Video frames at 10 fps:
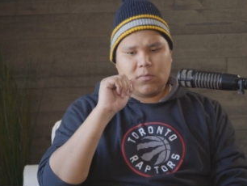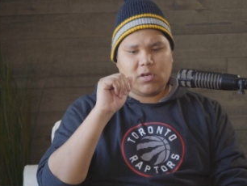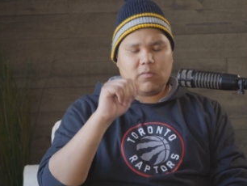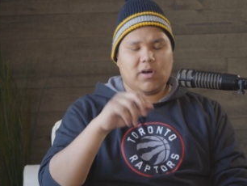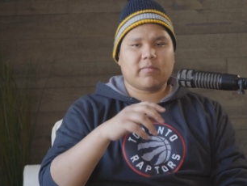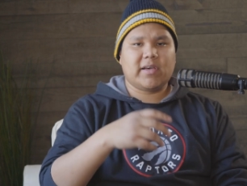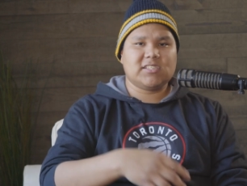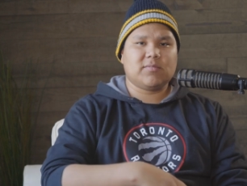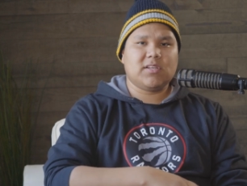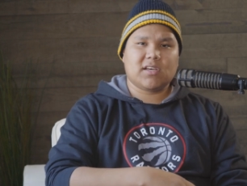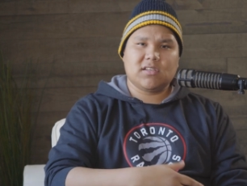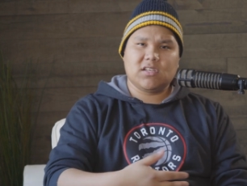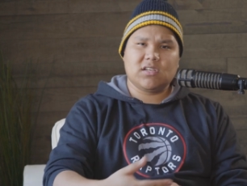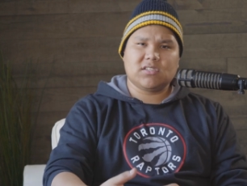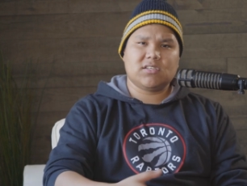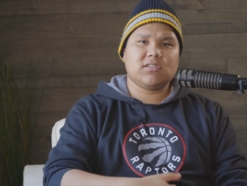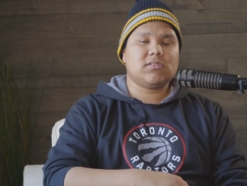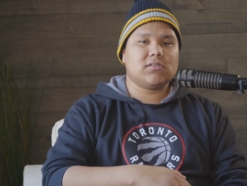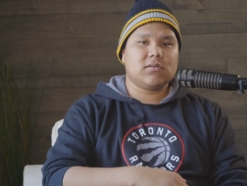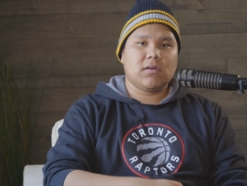And he walked past me like I didn't
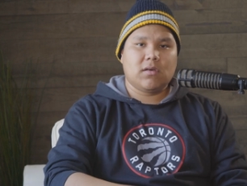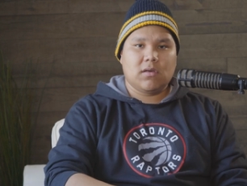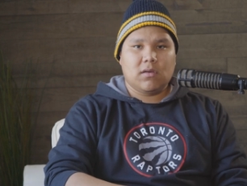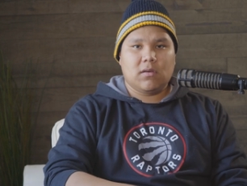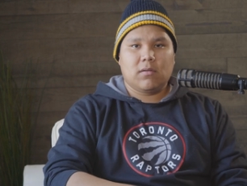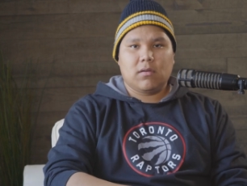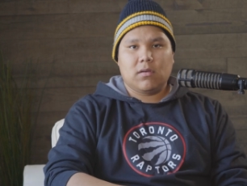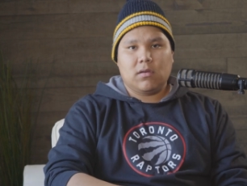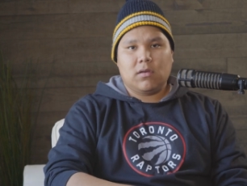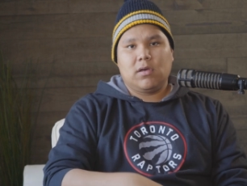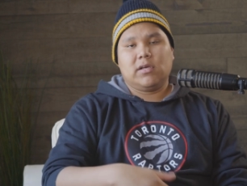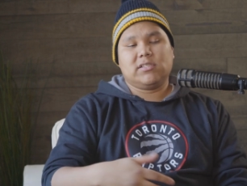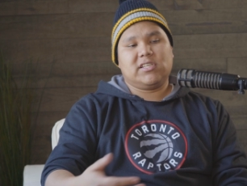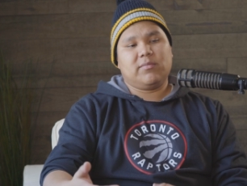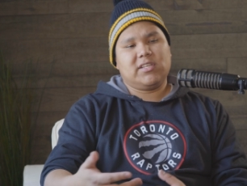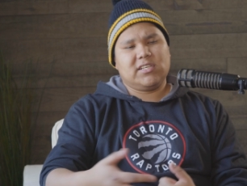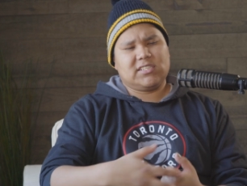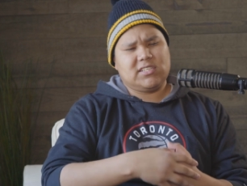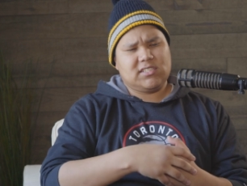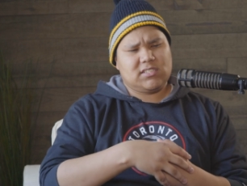exist. You see, but
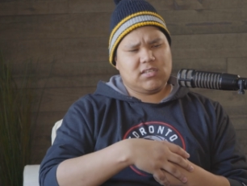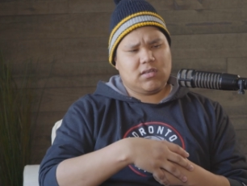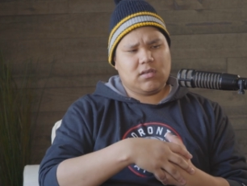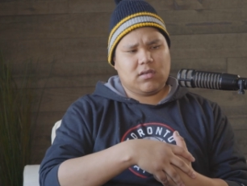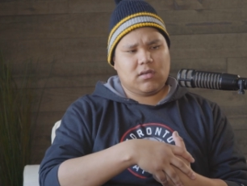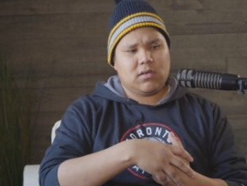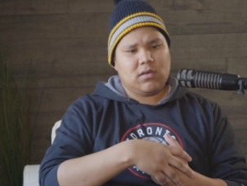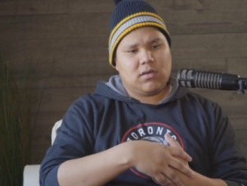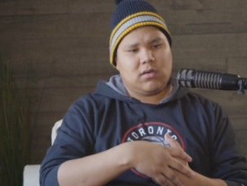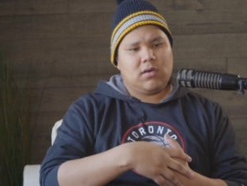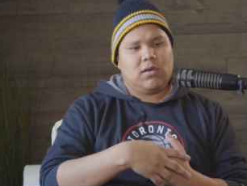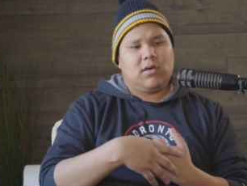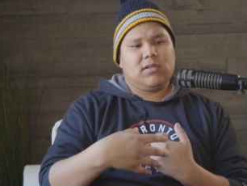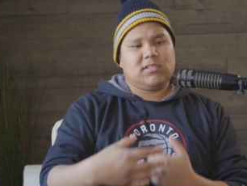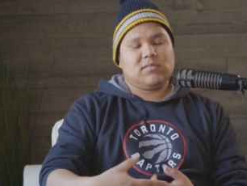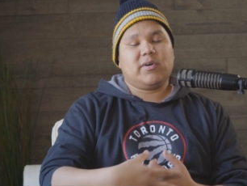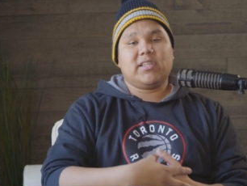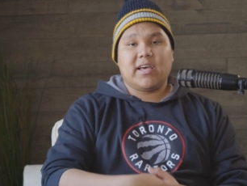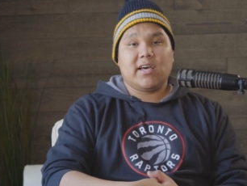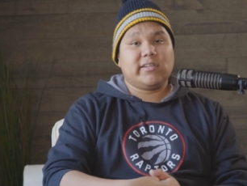this is my
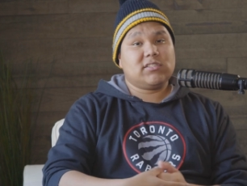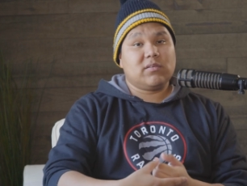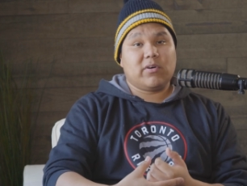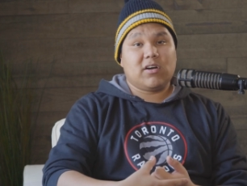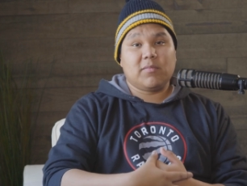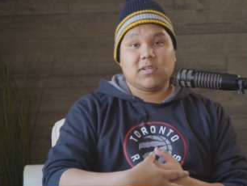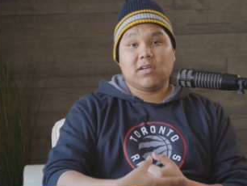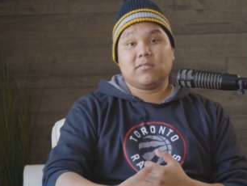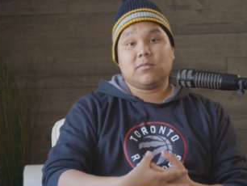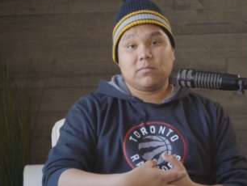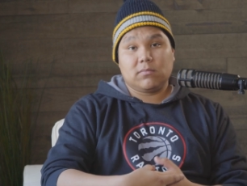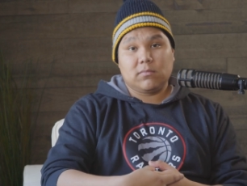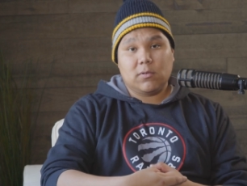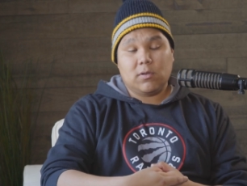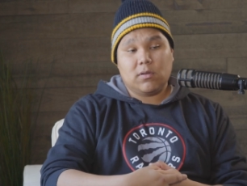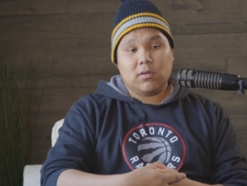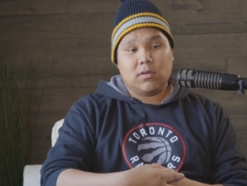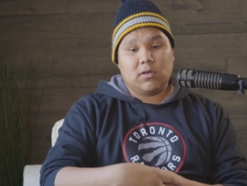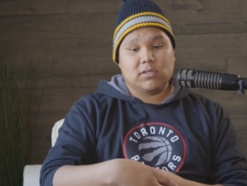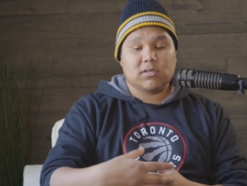dad, and some part of me loved him.
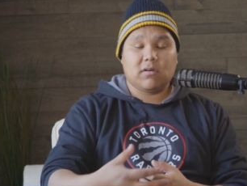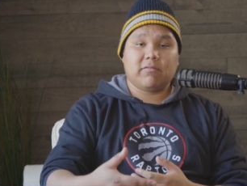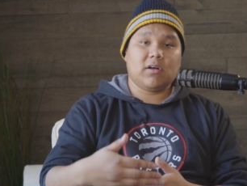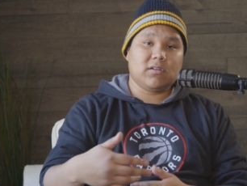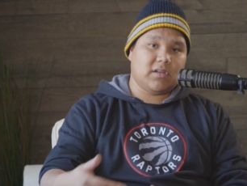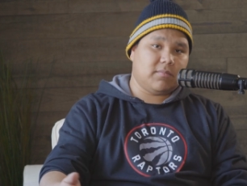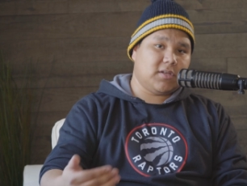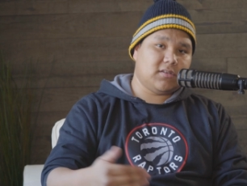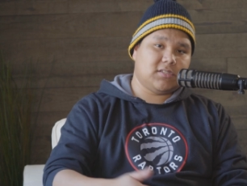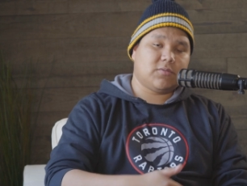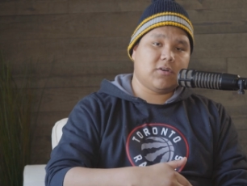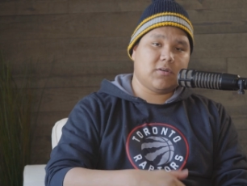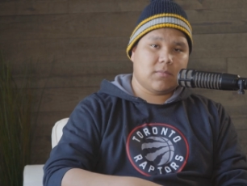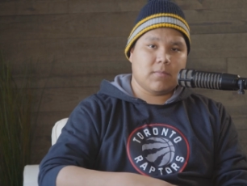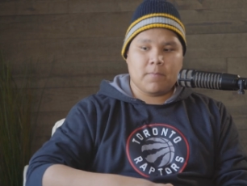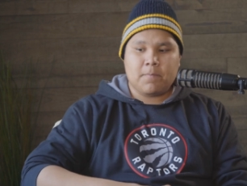So I followed him down this road.